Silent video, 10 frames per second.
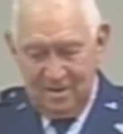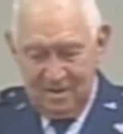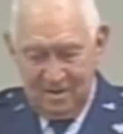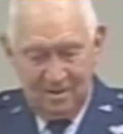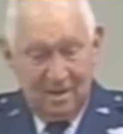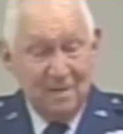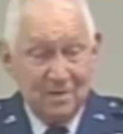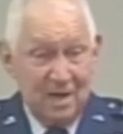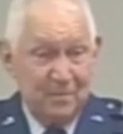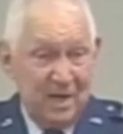And that
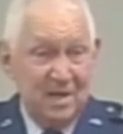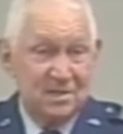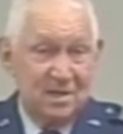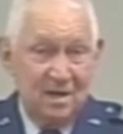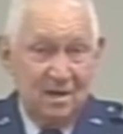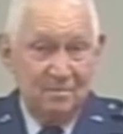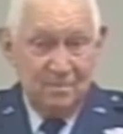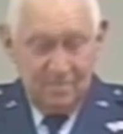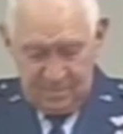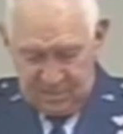was our pastime,
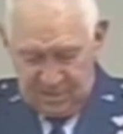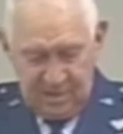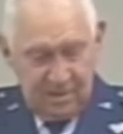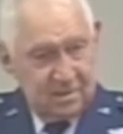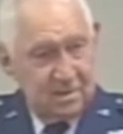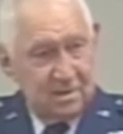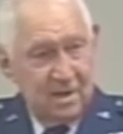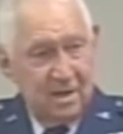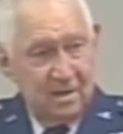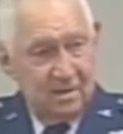and sit
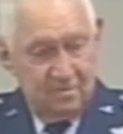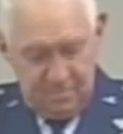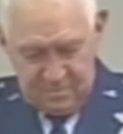down and